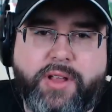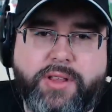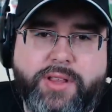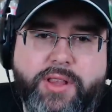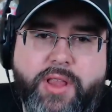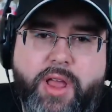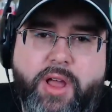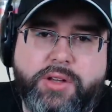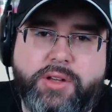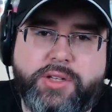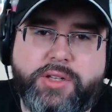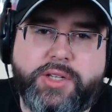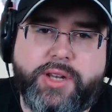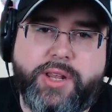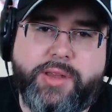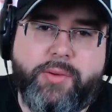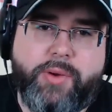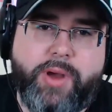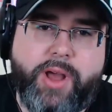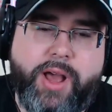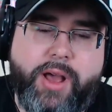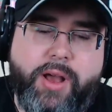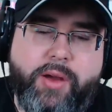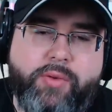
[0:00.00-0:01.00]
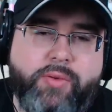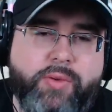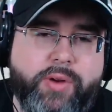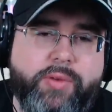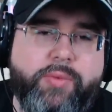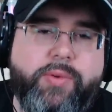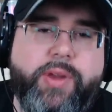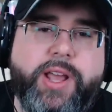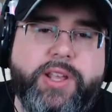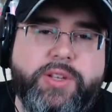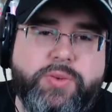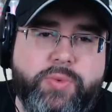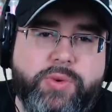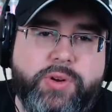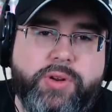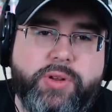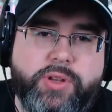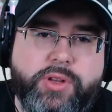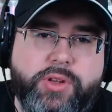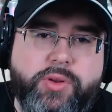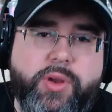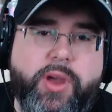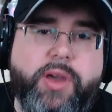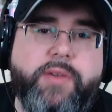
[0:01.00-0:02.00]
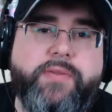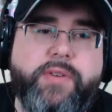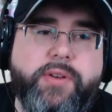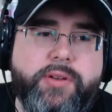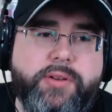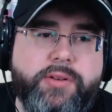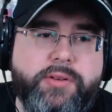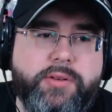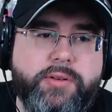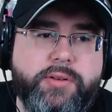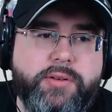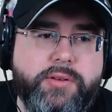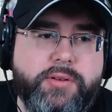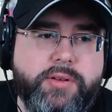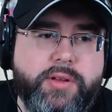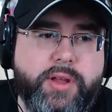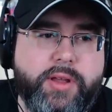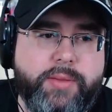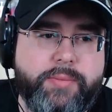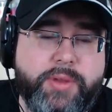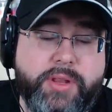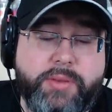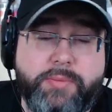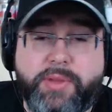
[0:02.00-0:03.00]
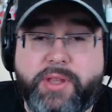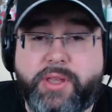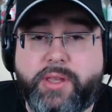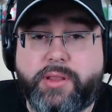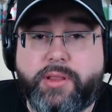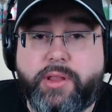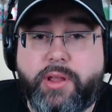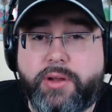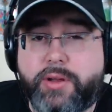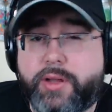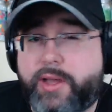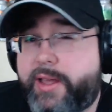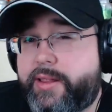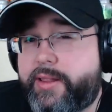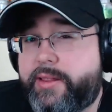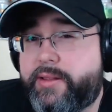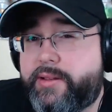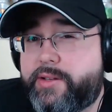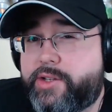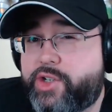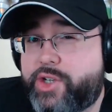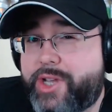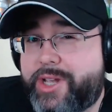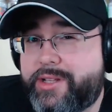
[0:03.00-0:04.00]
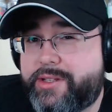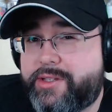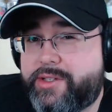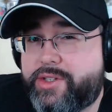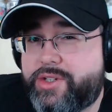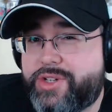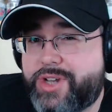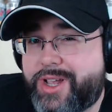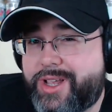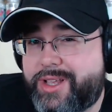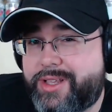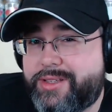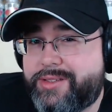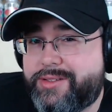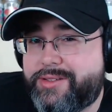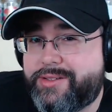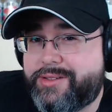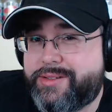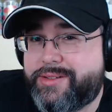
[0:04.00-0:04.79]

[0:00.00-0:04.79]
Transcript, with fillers: along today. Raz, what do you have? A I mean, being in Long Island, Jets, Giants.